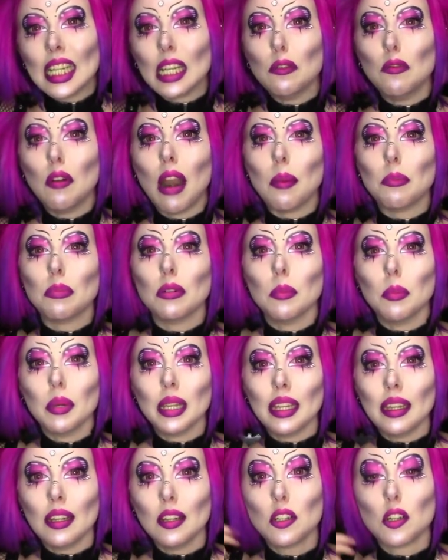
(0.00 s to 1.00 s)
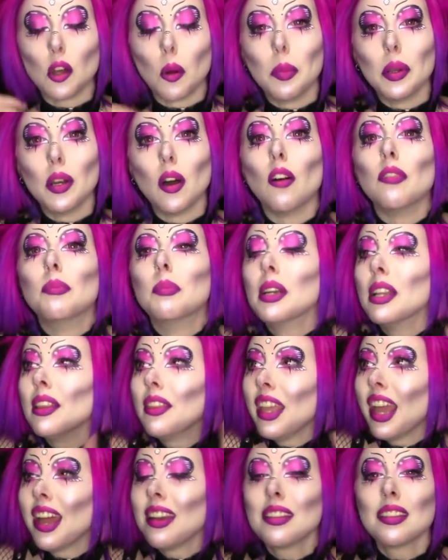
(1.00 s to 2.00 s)
irreparably chop it off. But
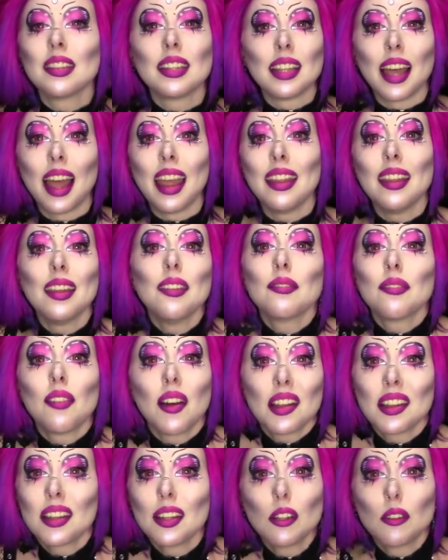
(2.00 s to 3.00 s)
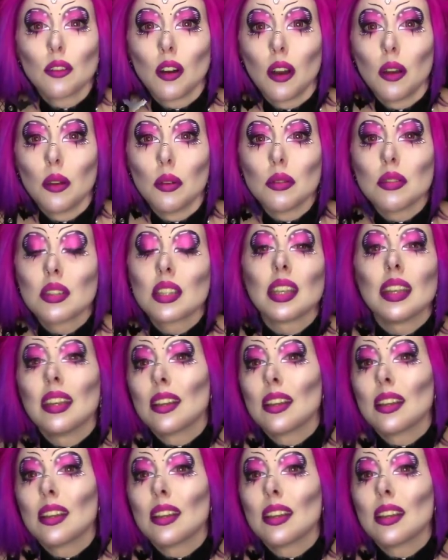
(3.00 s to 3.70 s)
at the end of the day, it fucking grows.